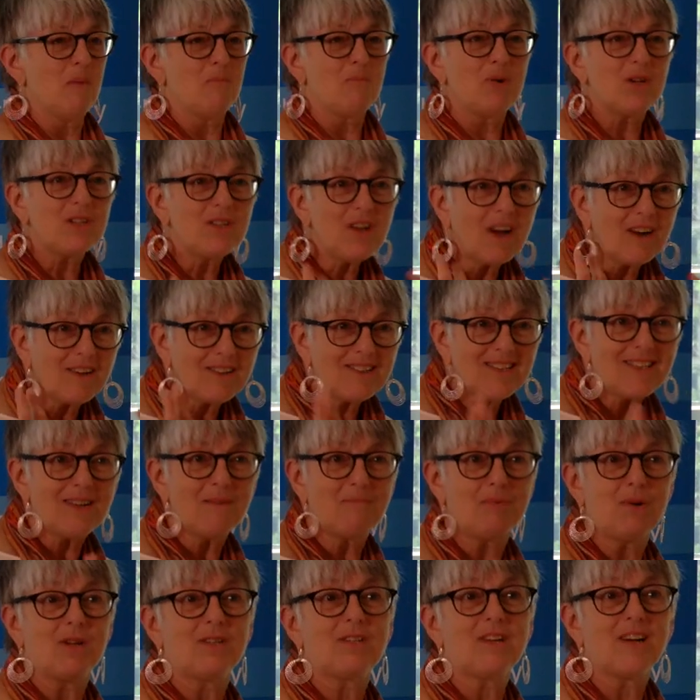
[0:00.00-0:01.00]

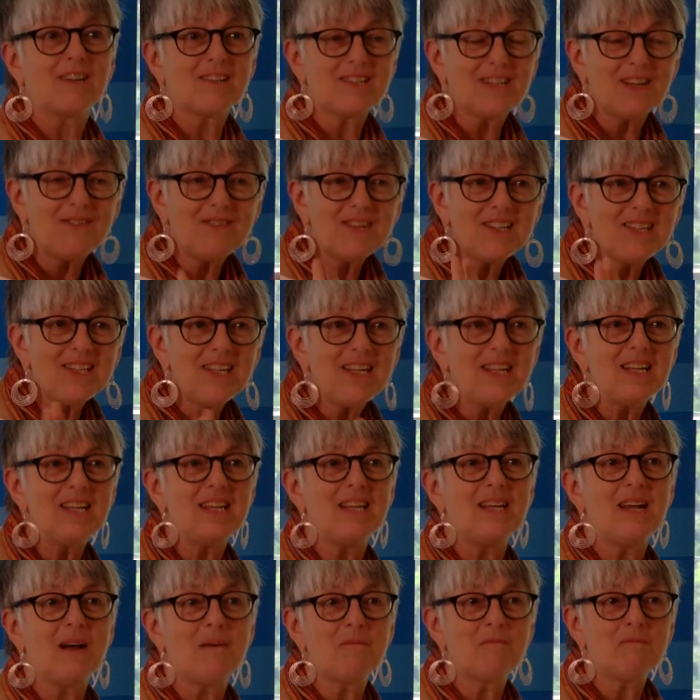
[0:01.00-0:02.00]

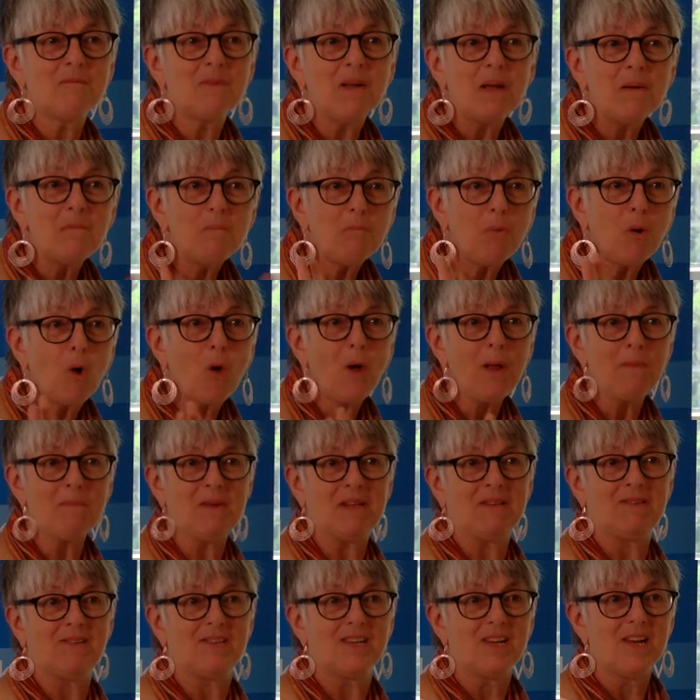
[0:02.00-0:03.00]
productivity,
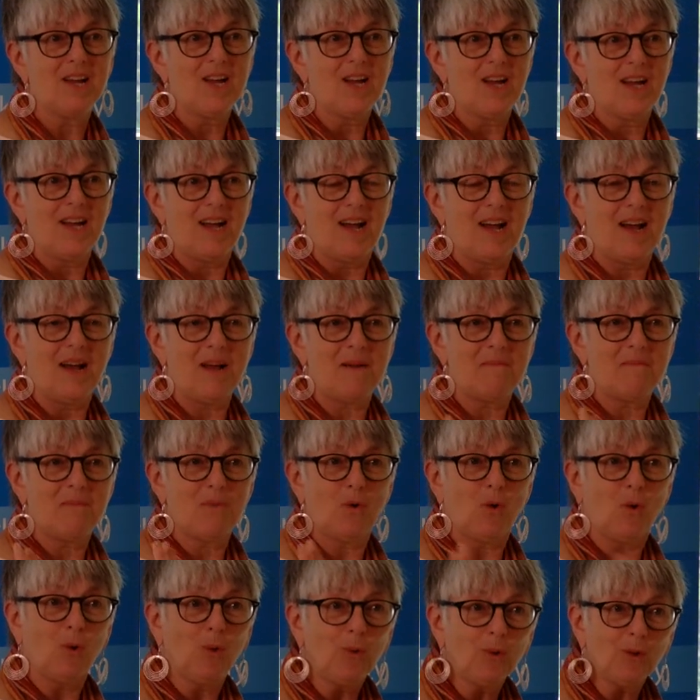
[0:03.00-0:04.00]
employment,
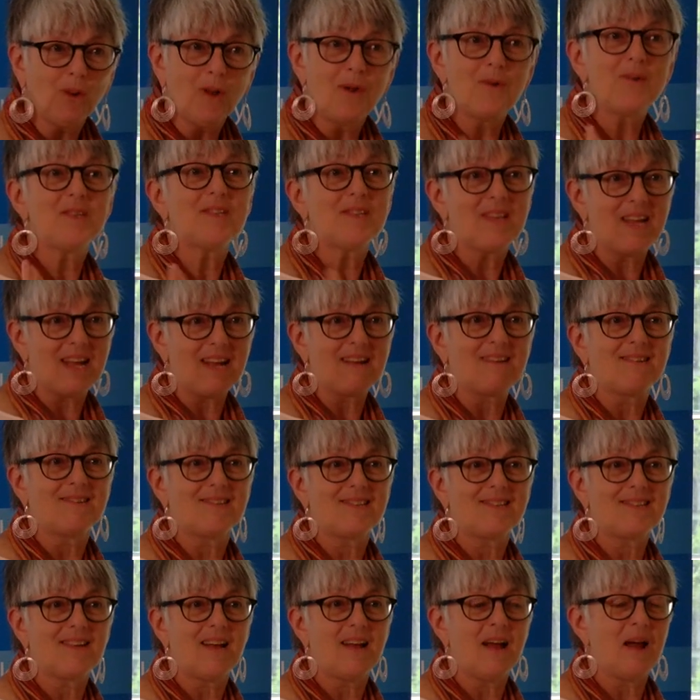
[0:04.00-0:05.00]
all those
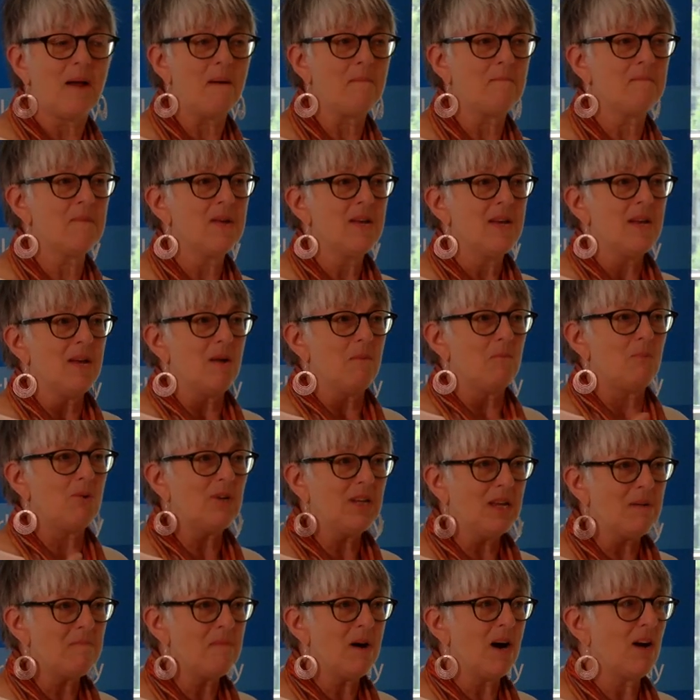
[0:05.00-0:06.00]
things,
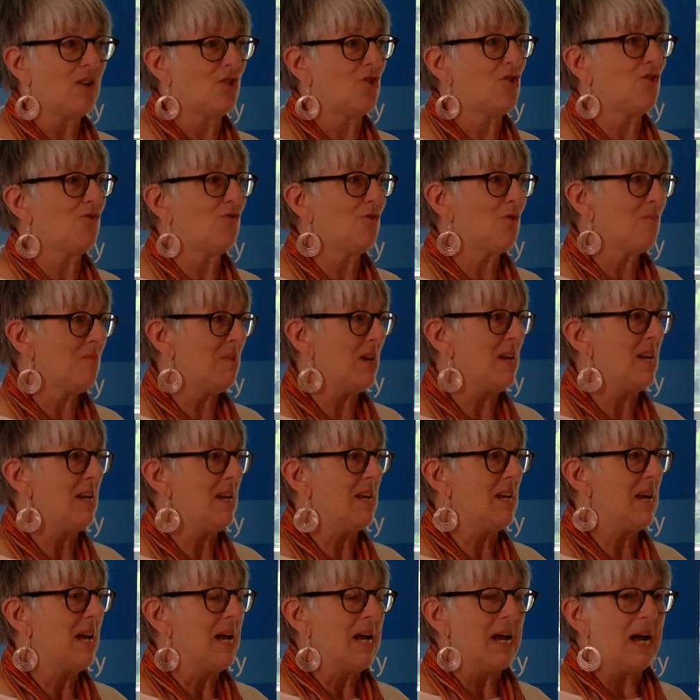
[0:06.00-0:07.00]
pretty much for
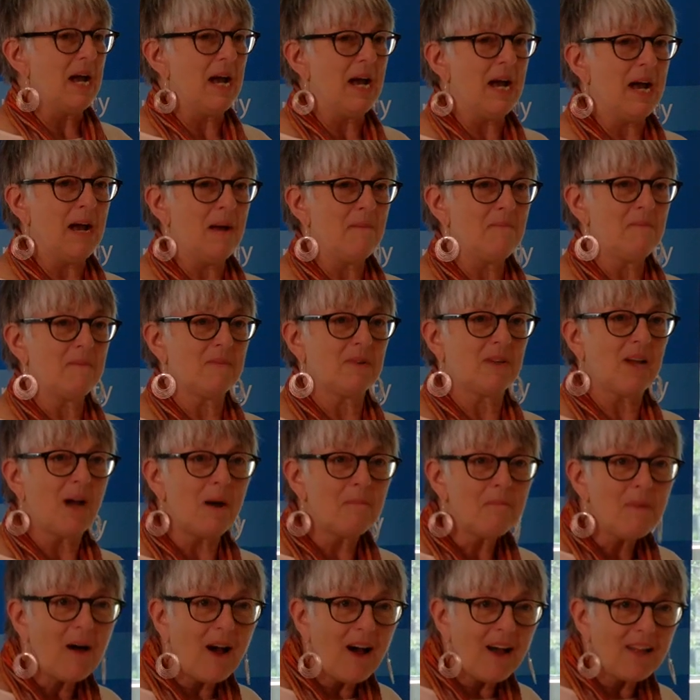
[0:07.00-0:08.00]
me,
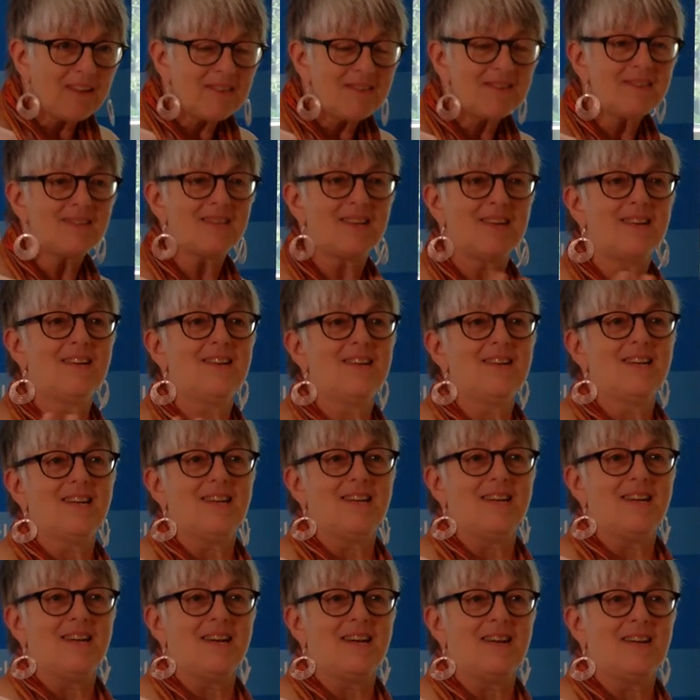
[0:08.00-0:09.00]
come under
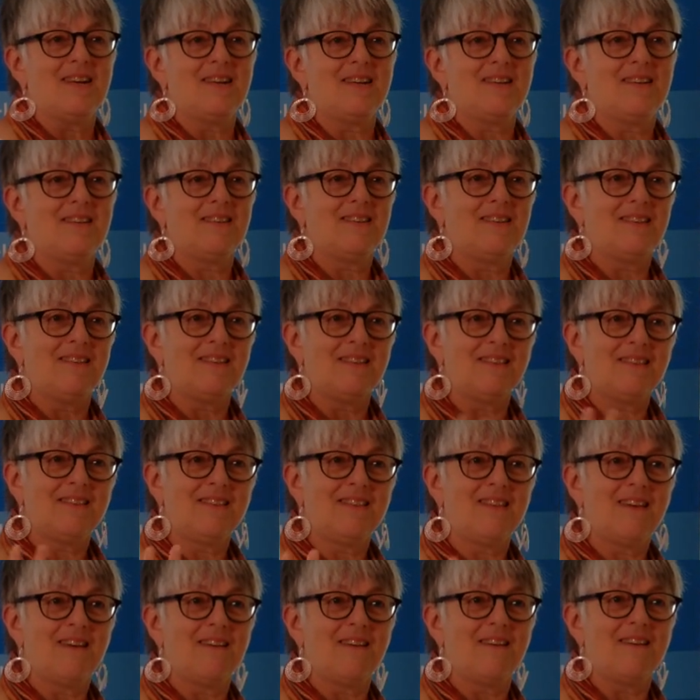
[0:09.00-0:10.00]

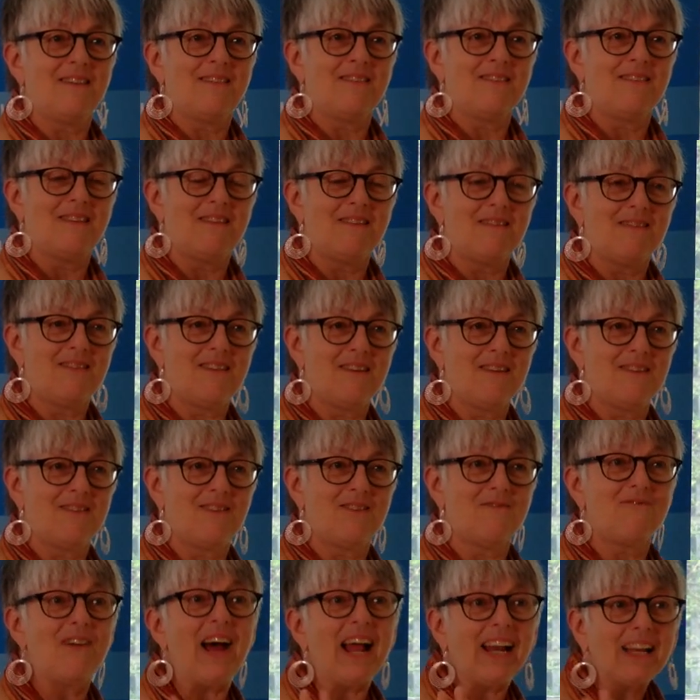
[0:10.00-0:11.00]

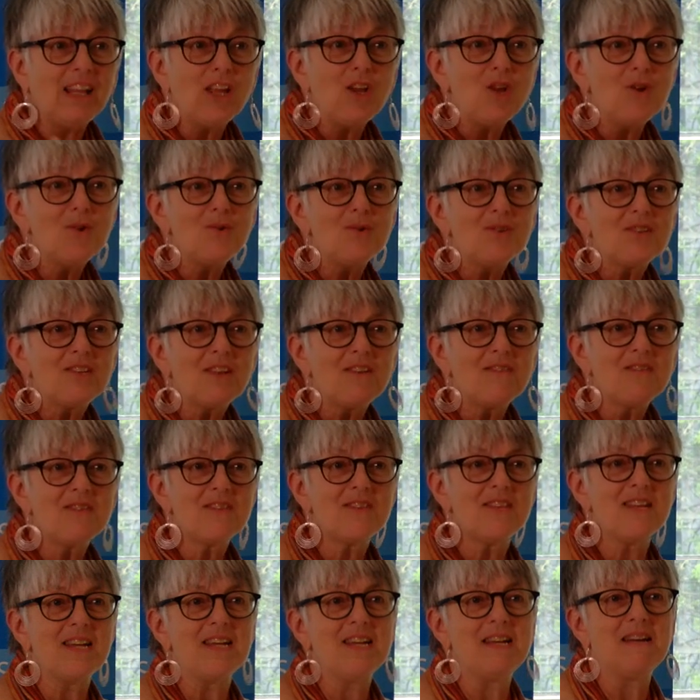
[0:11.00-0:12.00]
the values
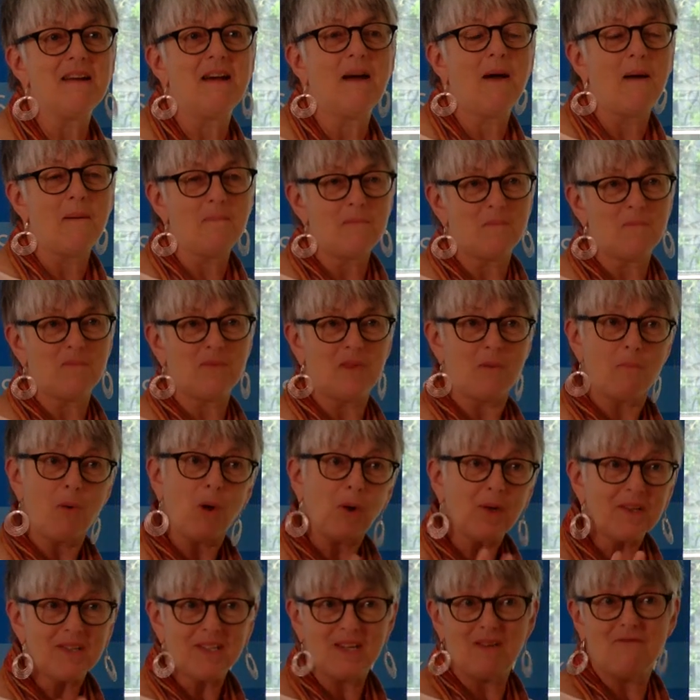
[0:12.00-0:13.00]
and the
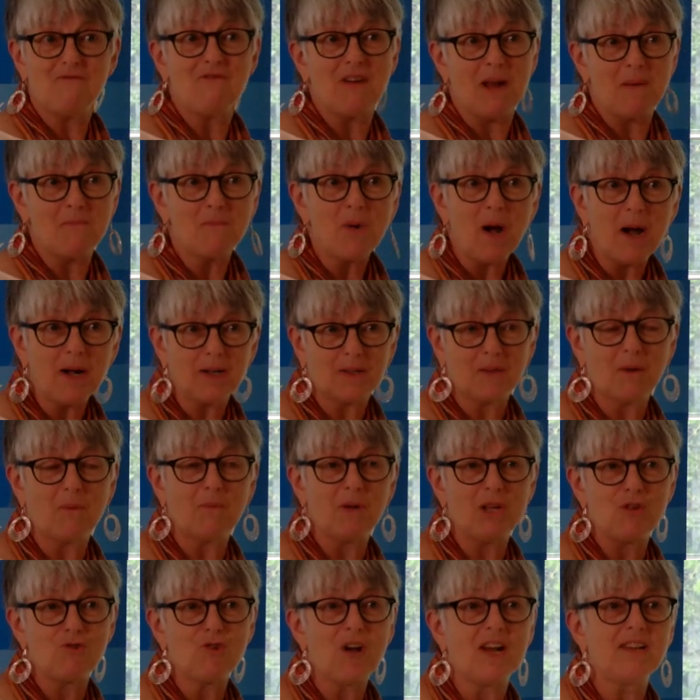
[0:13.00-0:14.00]
policy framework that
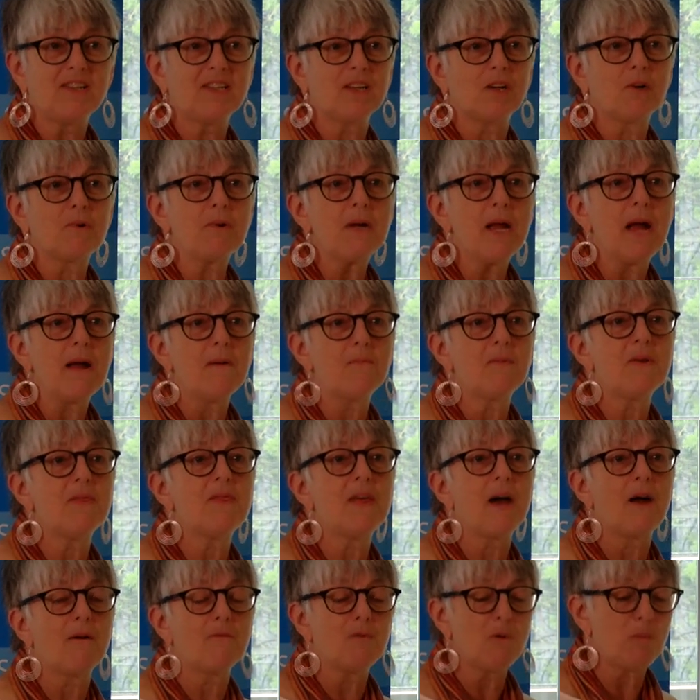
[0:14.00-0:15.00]
we tried to create with
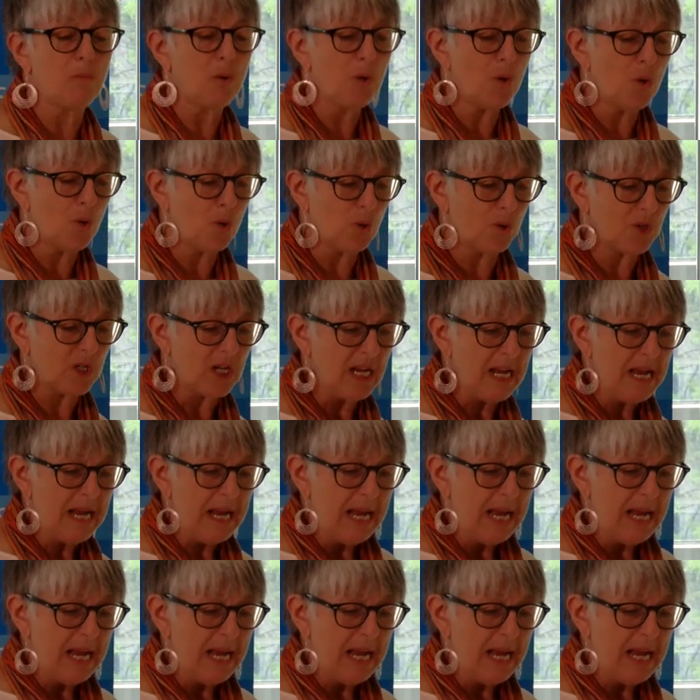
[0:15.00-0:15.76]
that report.